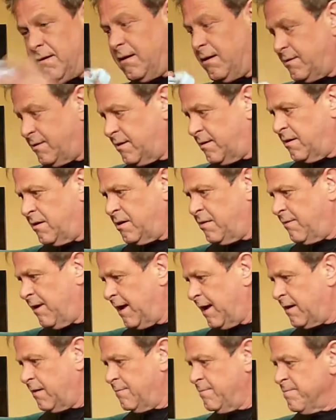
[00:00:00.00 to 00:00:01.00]
a dirty
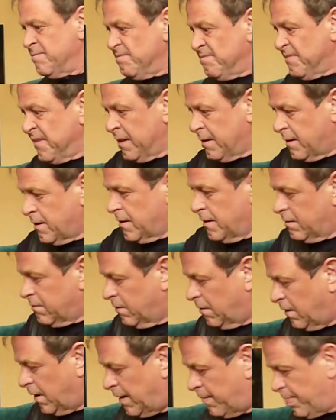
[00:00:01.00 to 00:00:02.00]
rag.
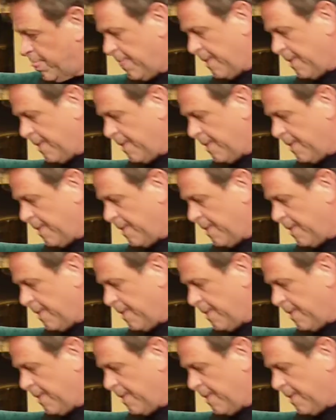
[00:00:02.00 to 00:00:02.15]
Right,